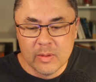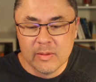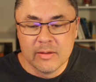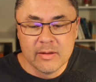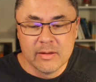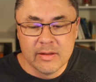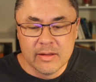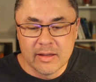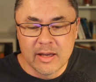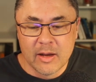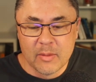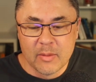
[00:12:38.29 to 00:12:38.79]

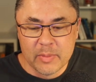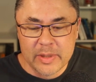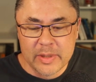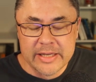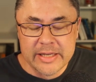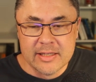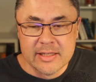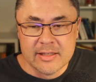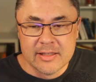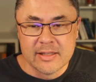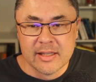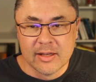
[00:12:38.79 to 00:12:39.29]

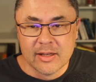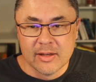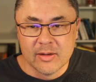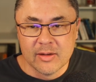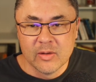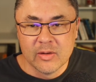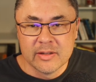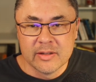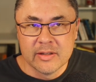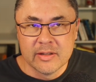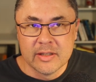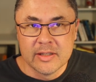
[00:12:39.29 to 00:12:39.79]
Companies that
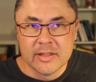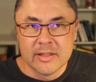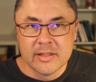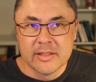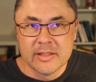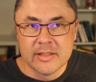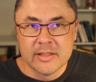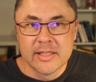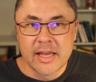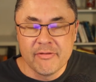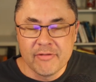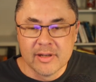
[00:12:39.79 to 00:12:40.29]

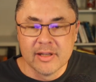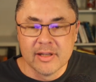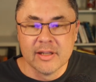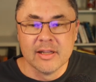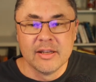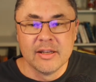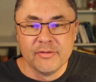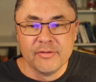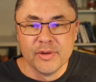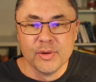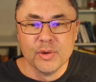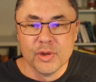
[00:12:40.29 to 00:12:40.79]
definitely
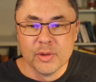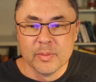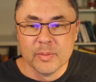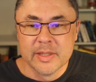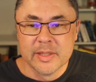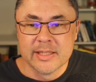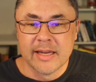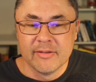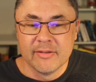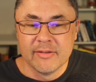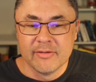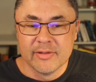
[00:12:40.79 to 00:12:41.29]
view them as
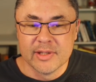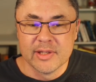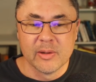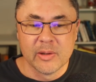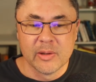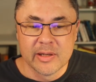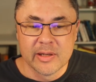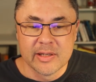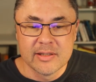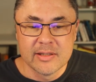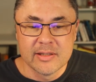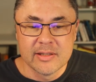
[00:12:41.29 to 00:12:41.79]

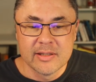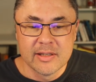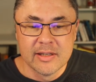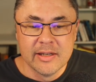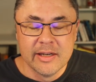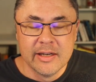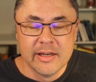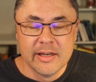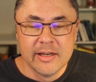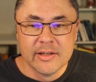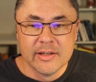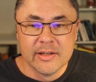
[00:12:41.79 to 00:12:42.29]
adversaries.
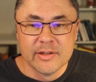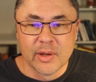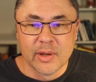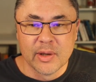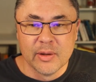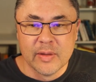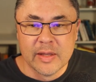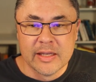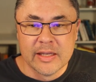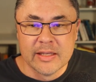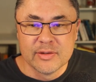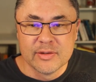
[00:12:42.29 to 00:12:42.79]
So
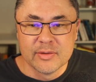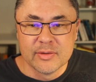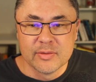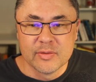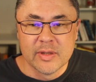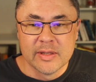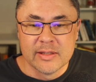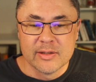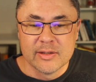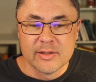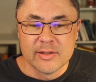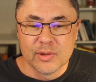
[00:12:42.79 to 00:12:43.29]

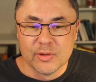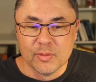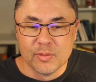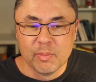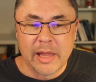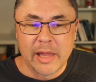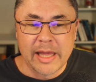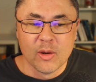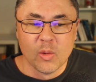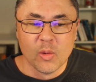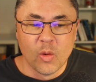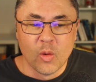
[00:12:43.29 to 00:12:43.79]
it's sort of
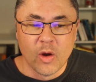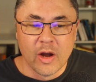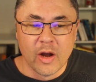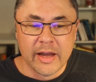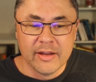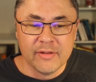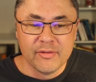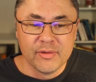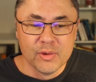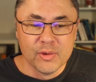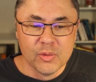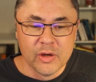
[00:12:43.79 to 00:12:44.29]
black and white. If
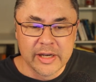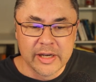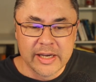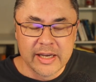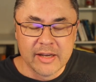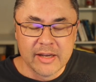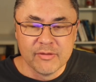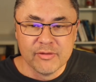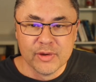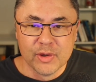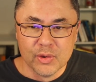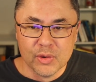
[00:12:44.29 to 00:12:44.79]
you're working
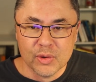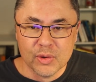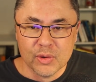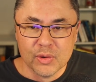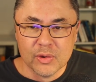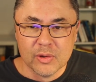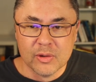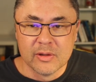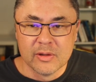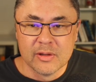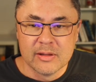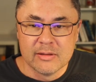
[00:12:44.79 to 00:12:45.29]
for
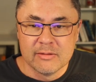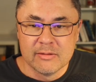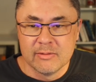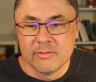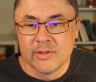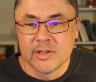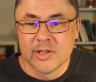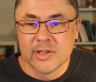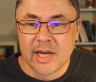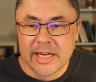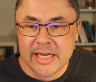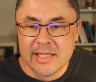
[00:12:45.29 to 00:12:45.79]
Google,
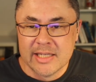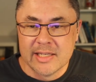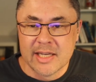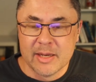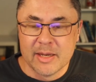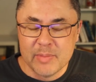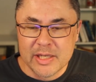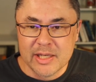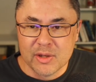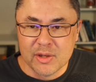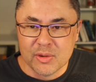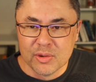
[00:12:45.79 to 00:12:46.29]
Chinese
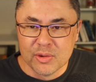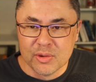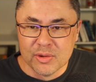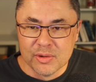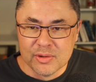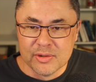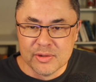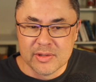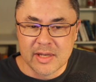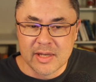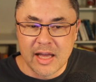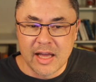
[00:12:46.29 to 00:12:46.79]
APT
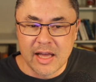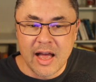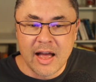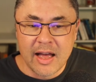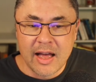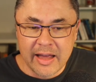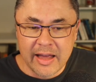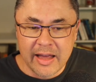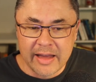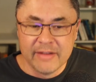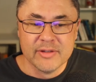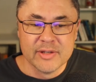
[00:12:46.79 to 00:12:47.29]
crews are
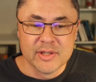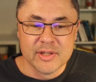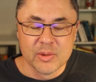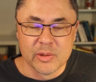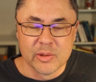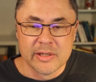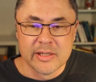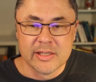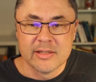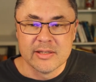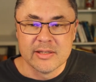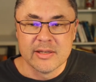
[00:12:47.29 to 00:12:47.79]

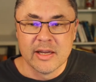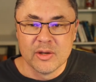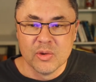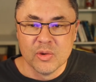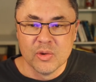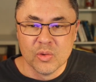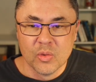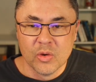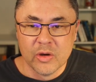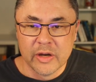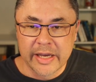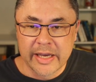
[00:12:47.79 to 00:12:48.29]
adversaries and you're
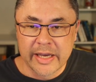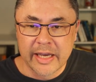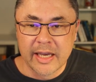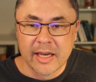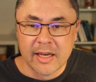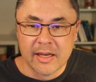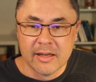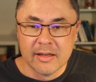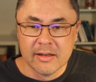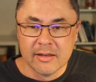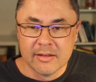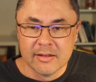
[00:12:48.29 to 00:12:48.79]

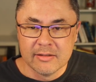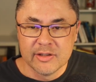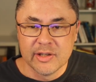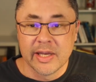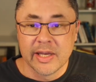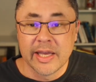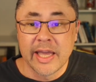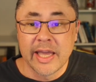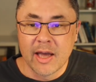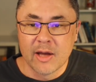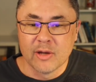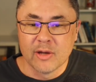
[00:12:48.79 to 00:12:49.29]
working to
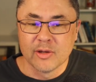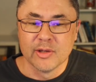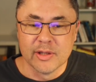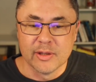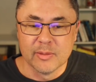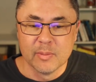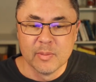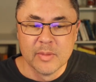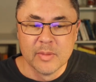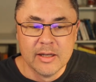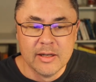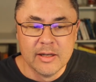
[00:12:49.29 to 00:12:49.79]
counter them.
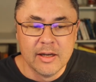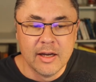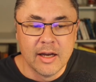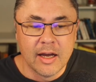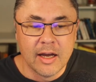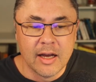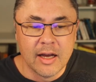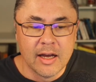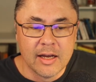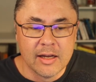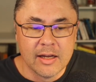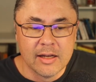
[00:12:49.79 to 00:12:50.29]

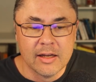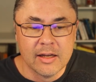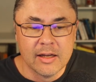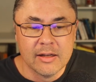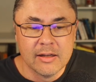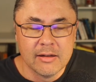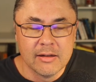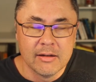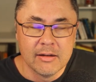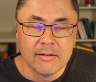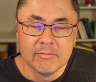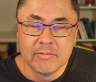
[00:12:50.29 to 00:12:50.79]
I
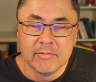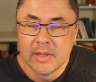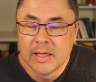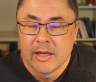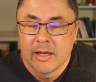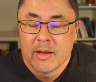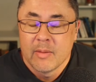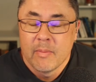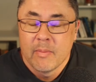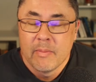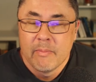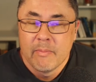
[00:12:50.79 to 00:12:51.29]

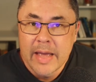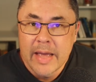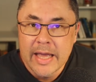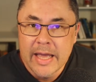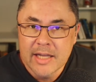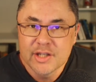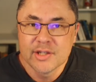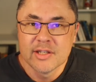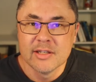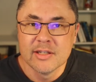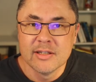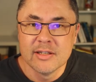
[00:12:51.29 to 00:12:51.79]

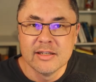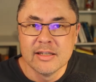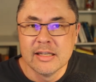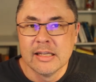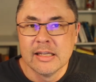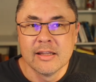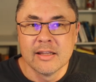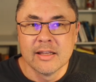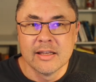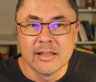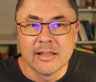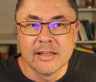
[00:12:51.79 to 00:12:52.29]
imagine
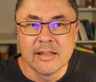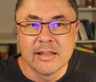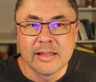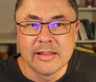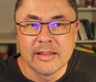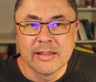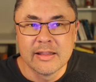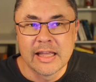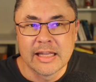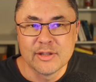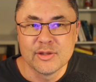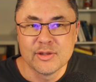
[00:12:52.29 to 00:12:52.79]
that
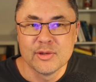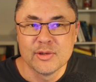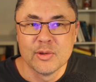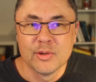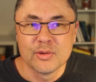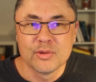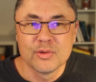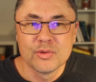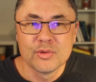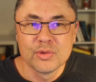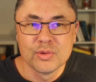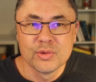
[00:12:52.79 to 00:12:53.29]
that's not
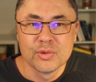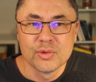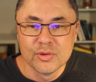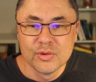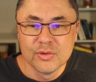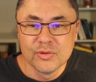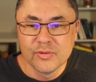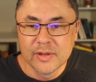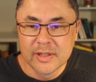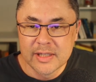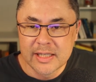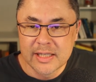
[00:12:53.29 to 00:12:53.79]
true
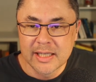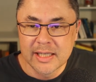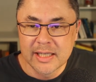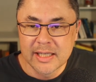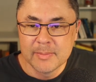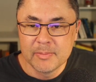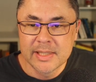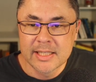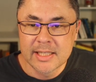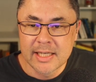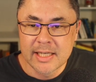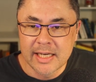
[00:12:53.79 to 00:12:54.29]
for
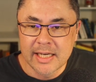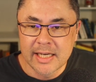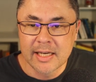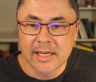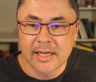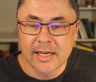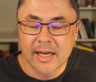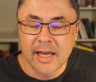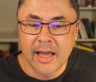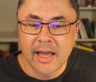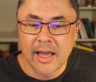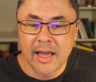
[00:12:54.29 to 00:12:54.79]
DeepSeek
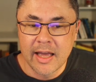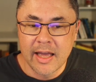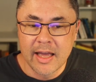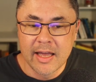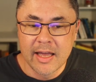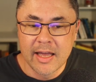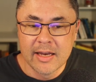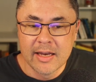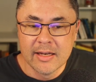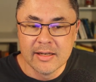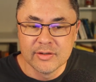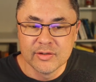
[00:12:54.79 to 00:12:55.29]

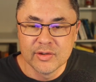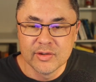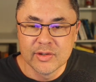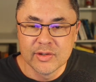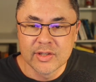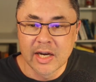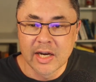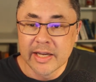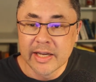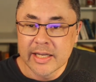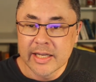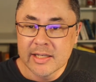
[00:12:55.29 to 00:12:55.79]
and
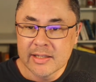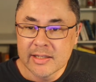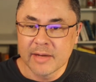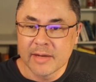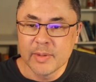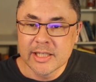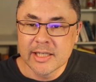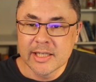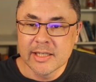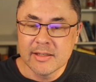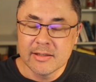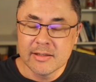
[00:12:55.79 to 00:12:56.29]
Chinese
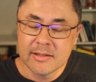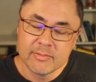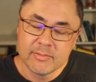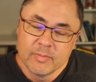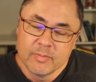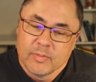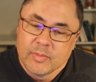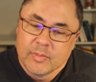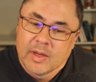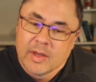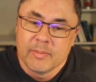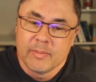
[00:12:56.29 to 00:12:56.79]
APTs.
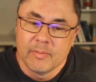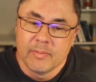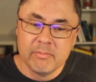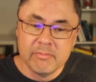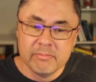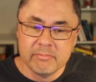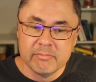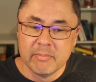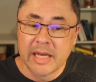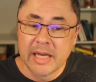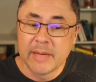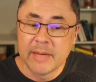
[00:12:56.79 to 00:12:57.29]

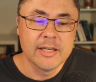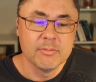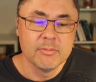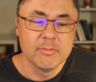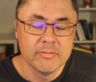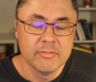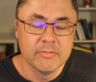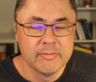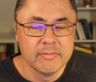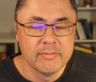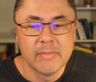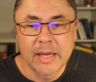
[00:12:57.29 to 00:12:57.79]
Maybe
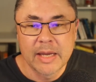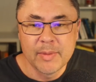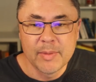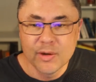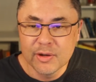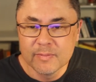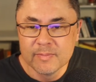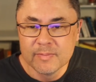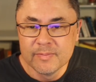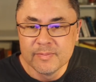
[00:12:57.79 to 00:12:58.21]
not.